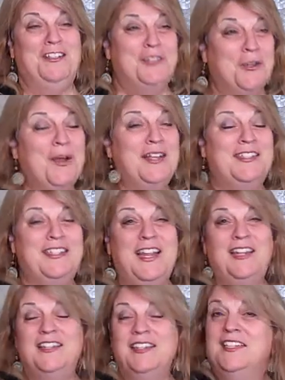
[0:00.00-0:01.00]
and so I
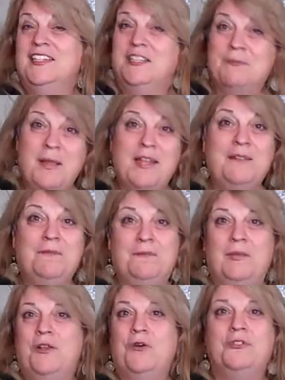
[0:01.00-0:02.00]
stayed at the main
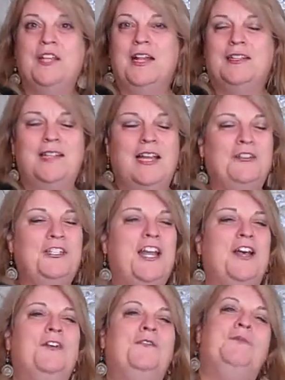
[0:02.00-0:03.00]
big hotel
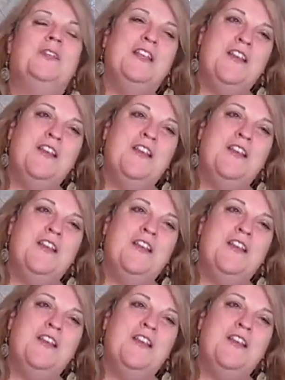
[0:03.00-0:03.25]
downtown.